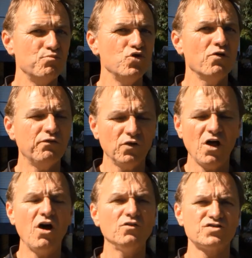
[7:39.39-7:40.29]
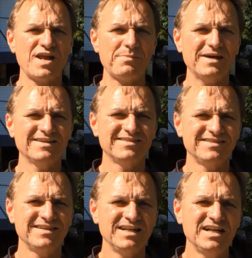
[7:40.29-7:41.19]
Beautiful whole snapper.
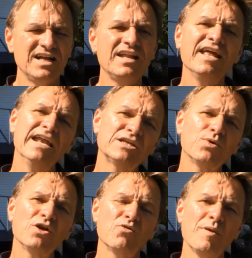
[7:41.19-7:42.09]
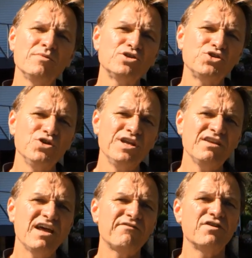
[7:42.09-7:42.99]
Now next week, remember to tune
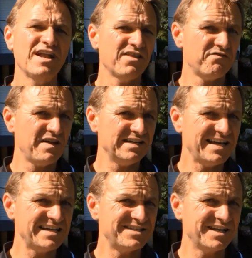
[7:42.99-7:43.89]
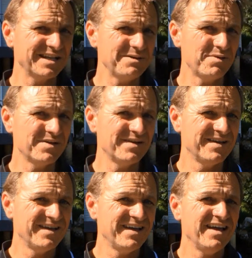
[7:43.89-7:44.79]
in for another fantastic clip.
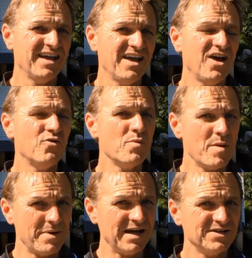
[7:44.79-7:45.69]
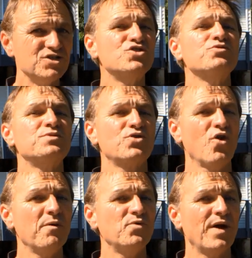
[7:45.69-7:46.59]
And remember to
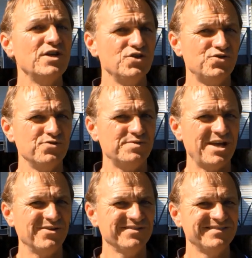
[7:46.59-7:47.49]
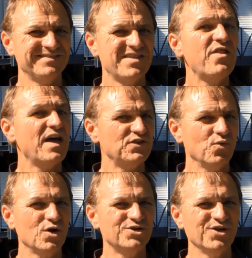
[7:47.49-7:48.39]
subscribe to our YouTube channel. Thanks for
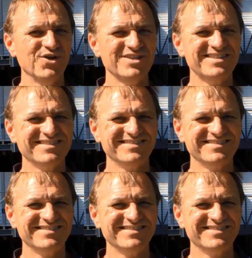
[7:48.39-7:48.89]
watching, guys.